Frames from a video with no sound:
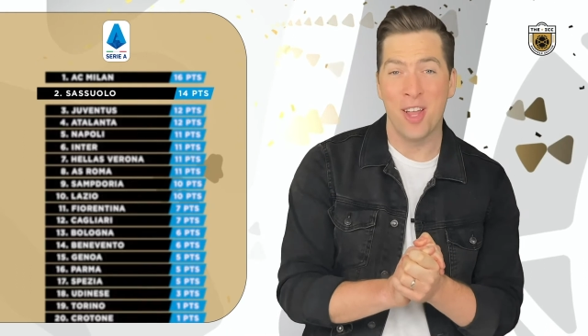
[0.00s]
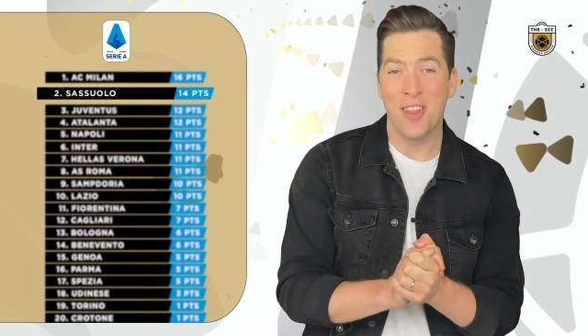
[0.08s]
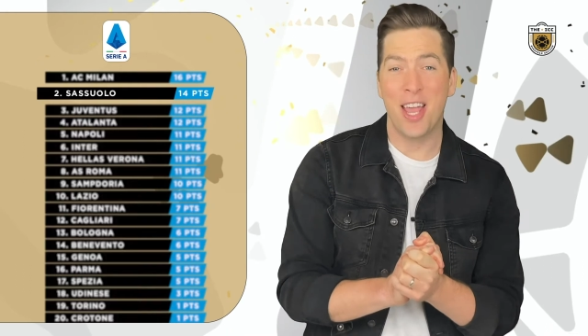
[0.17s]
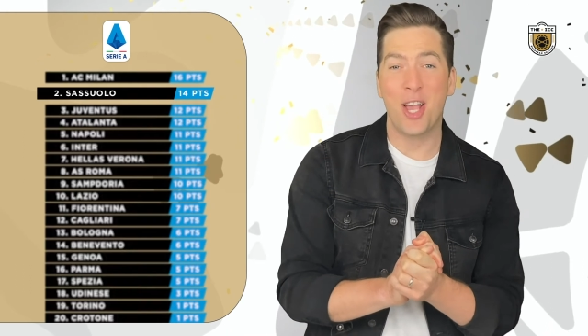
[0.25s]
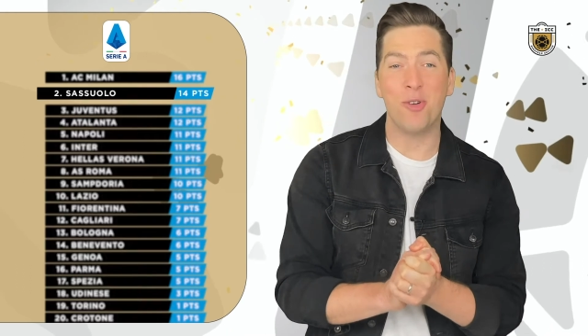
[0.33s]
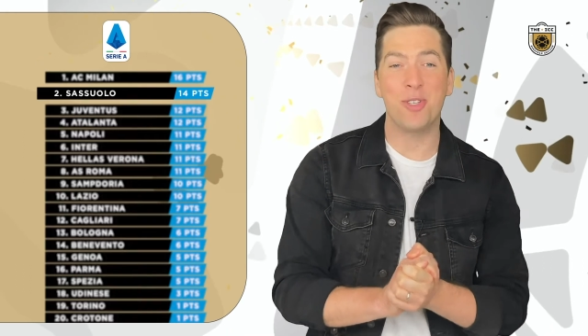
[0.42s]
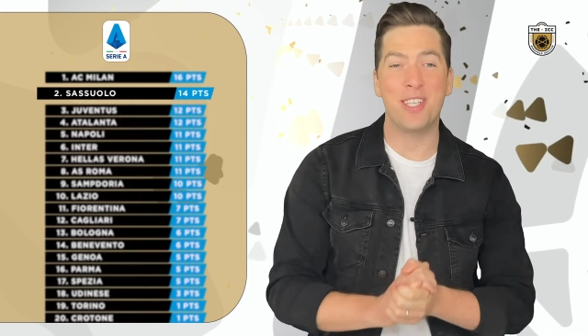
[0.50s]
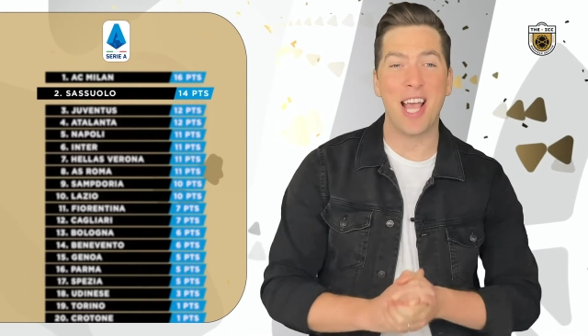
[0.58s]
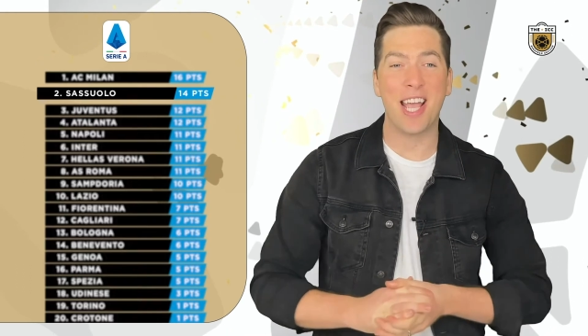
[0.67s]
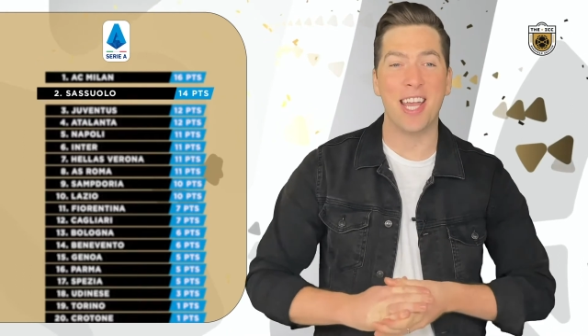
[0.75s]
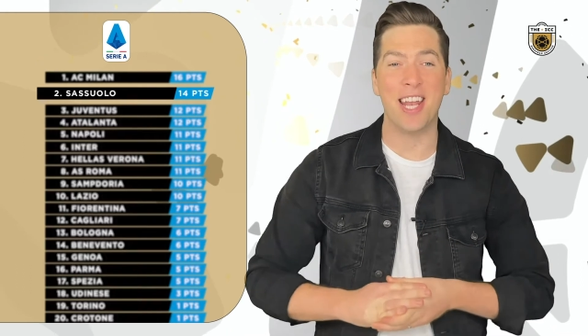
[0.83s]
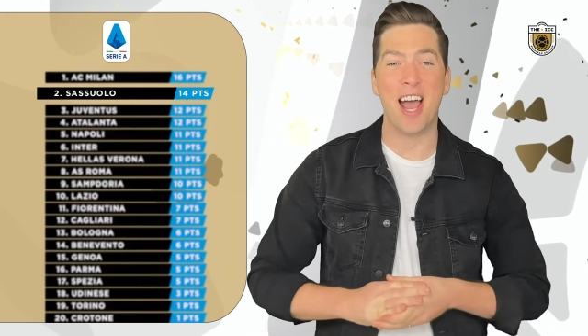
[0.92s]
They go
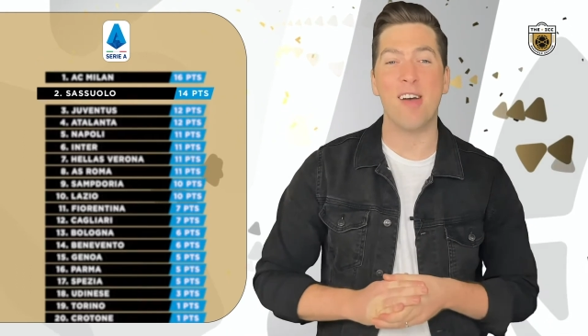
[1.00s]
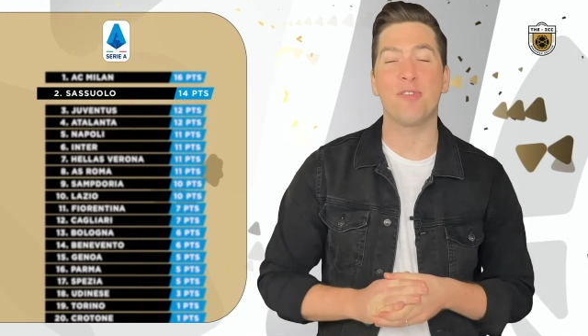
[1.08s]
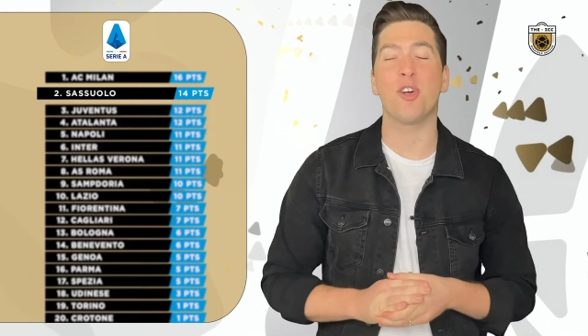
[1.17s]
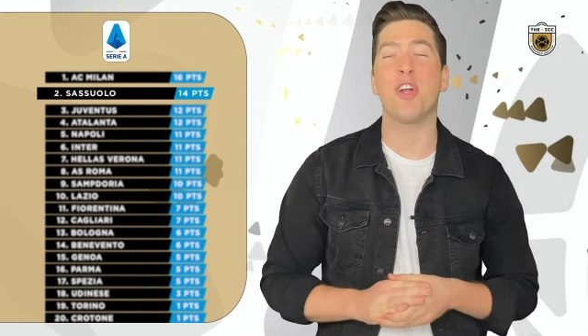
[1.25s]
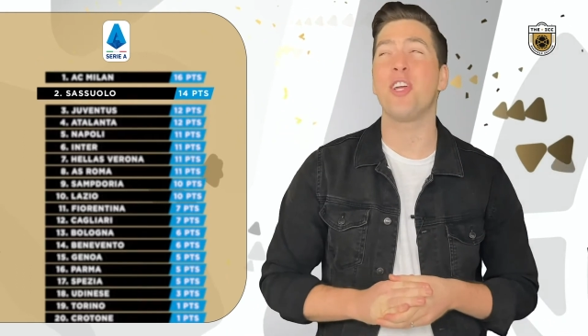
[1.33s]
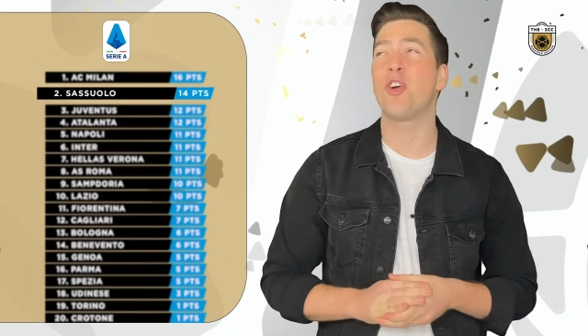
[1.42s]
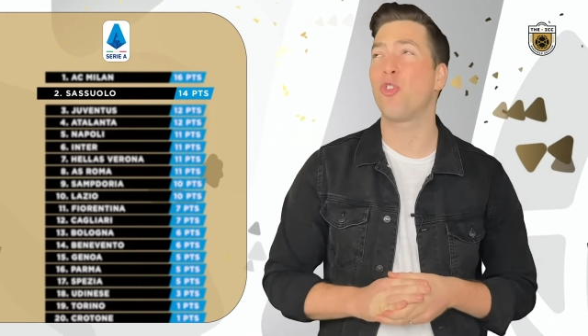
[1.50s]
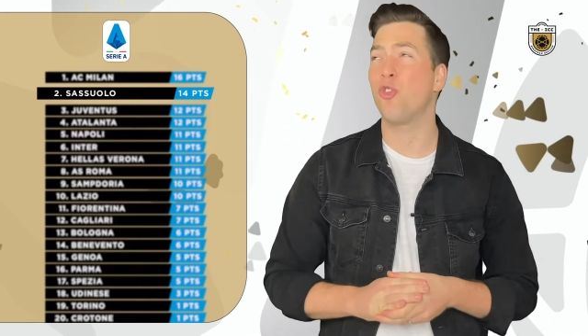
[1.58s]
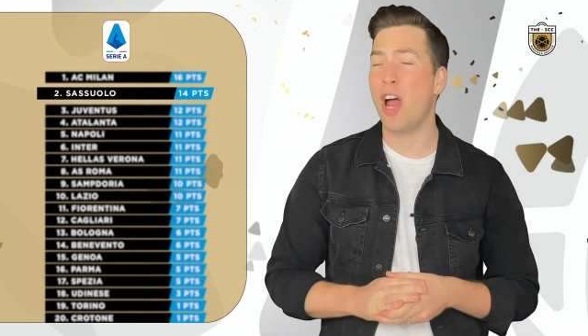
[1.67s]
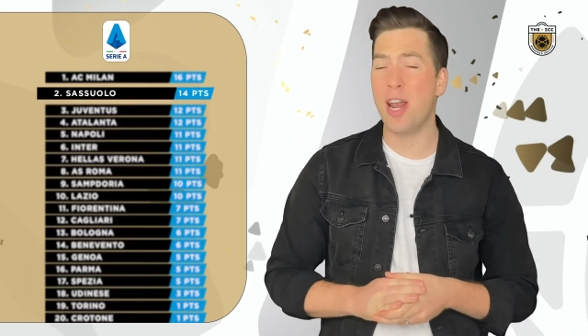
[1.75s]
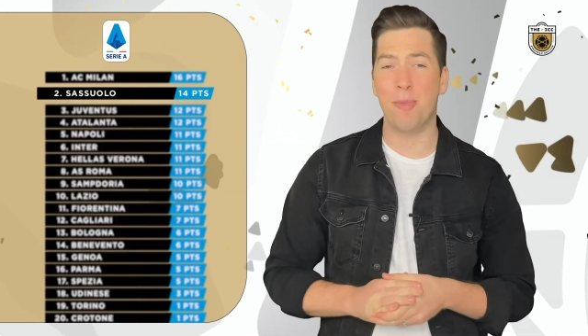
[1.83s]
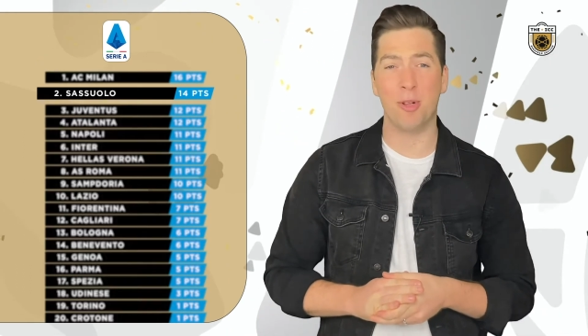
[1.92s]
second after an
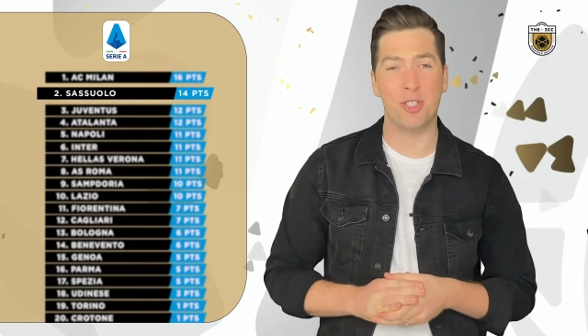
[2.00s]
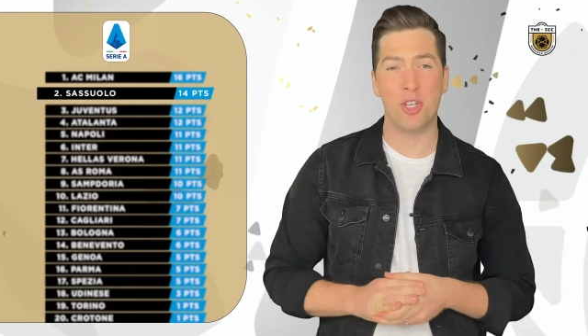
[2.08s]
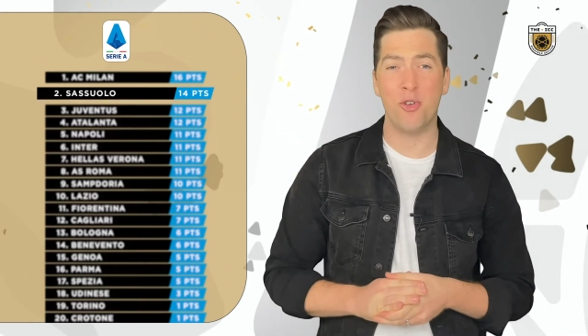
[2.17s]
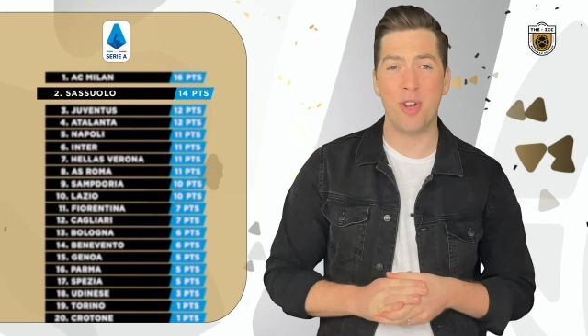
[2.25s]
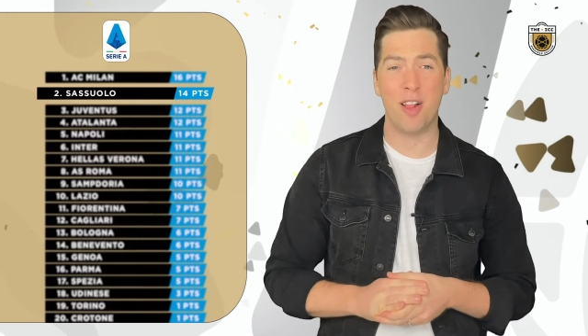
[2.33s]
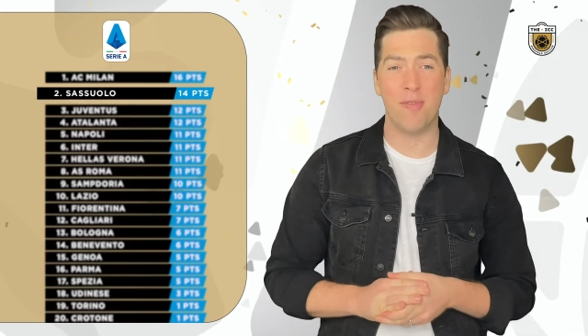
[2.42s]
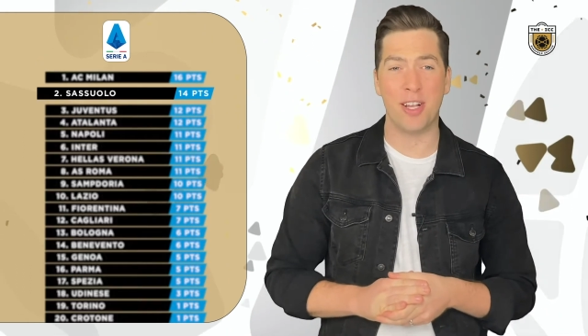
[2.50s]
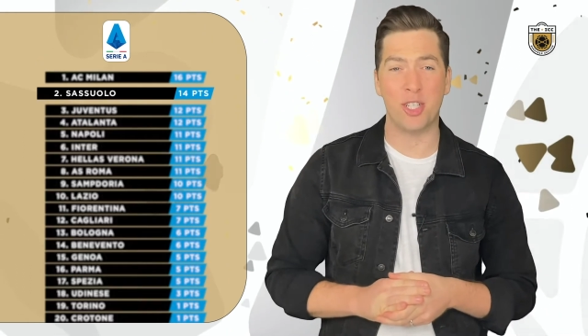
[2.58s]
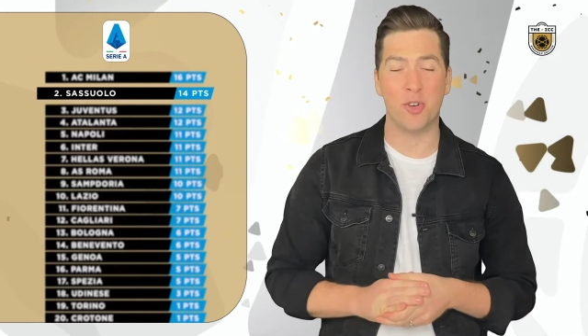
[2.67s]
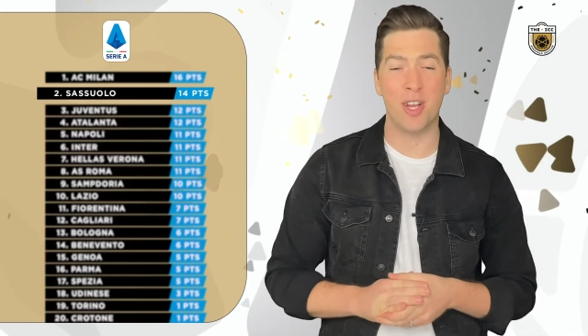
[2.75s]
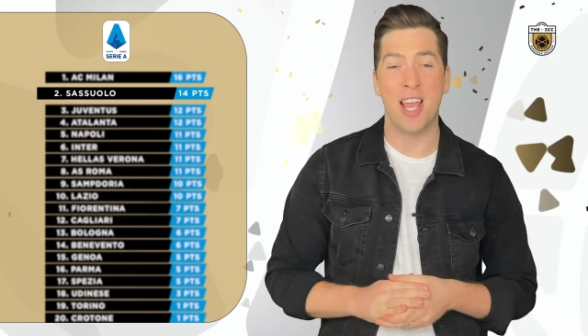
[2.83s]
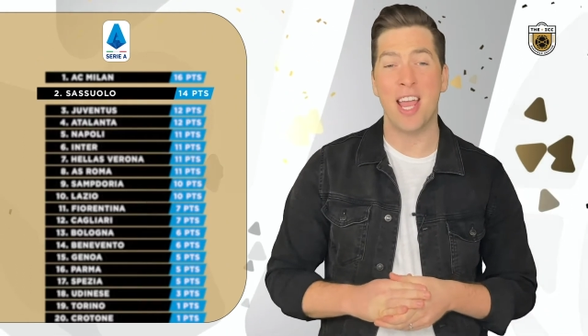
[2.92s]
incredible 2-0
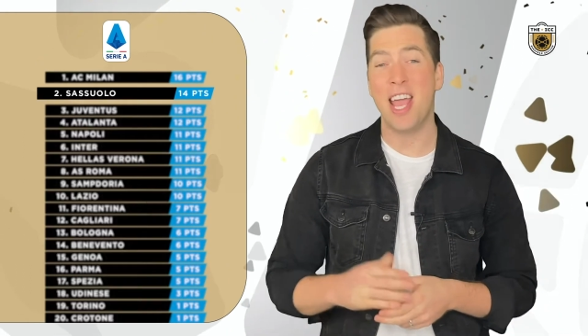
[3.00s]
victory